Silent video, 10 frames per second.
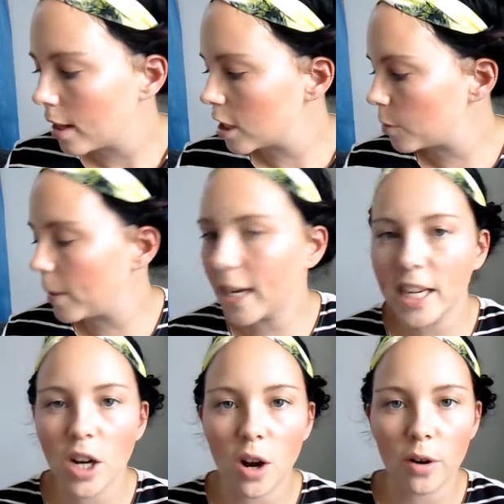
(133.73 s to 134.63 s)
Speaking
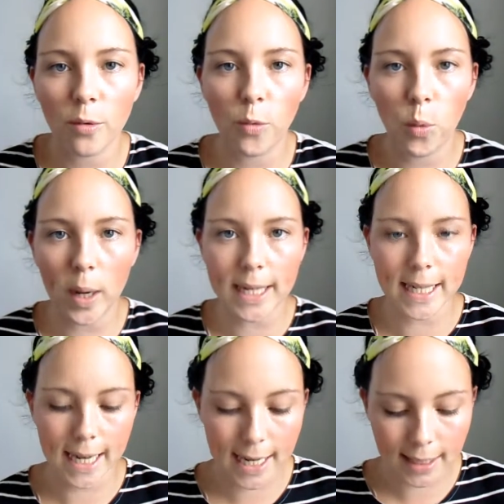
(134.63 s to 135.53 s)
of
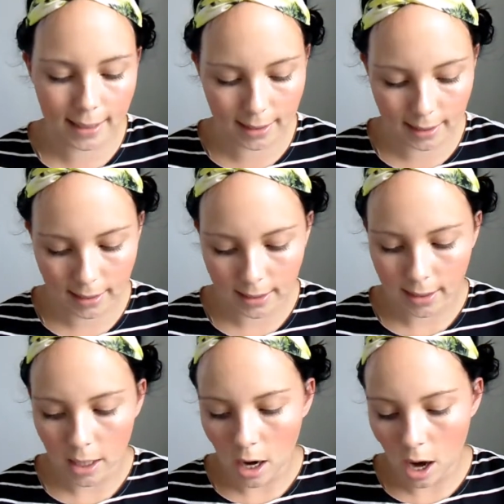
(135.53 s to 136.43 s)
winter,
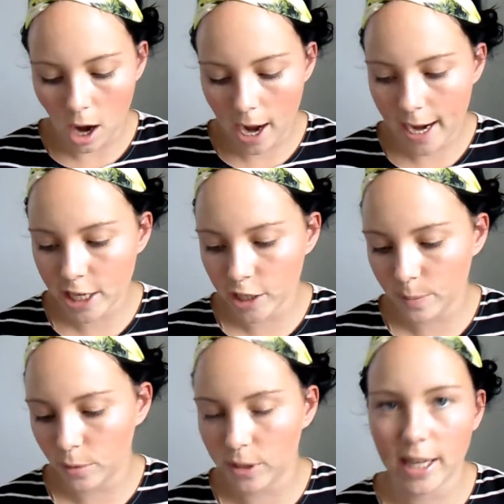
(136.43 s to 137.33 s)
I just
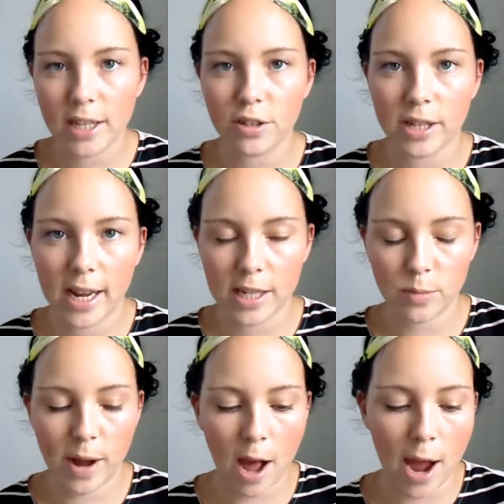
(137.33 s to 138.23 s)
bought these today as
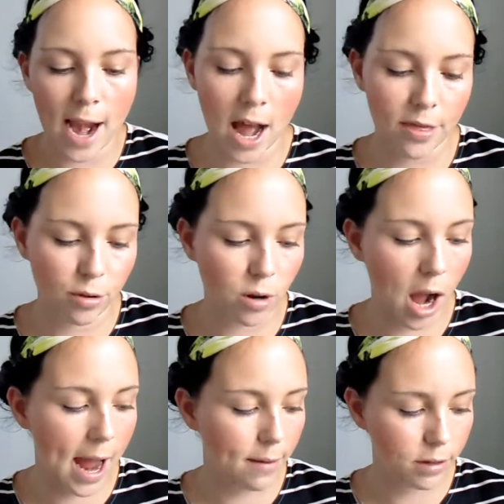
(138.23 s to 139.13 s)
well, and I thought
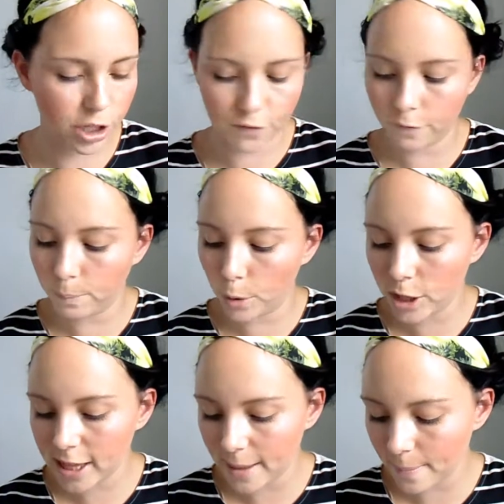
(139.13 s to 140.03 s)
I would
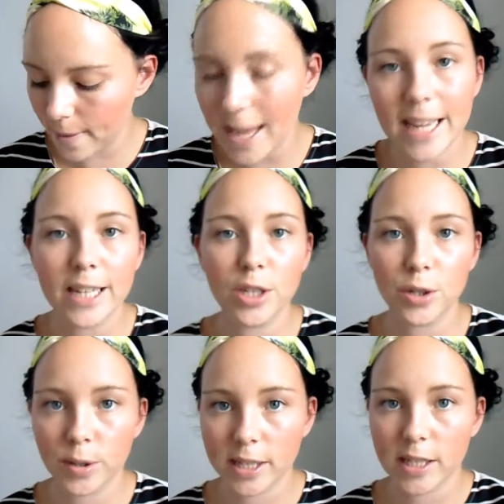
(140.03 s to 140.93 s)
put them into
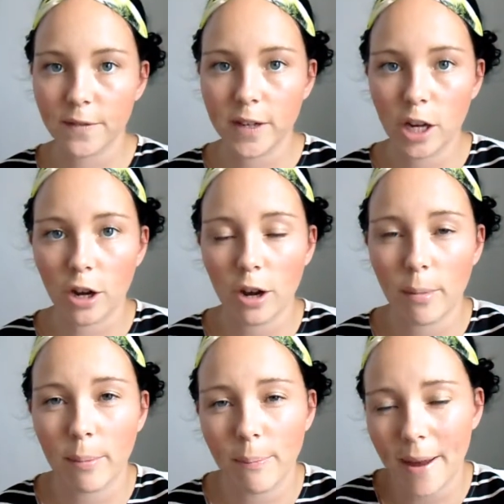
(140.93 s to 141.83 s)
this video because I'm
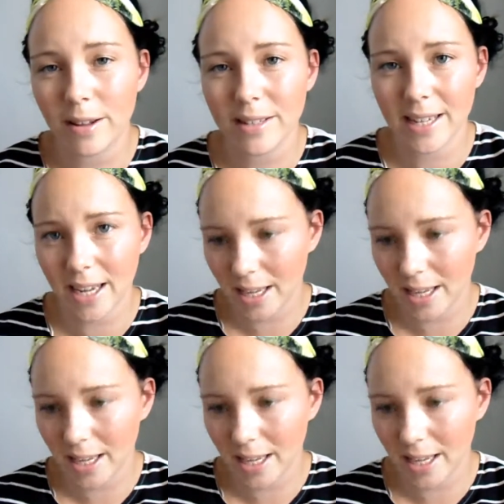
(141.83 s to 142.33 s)
about to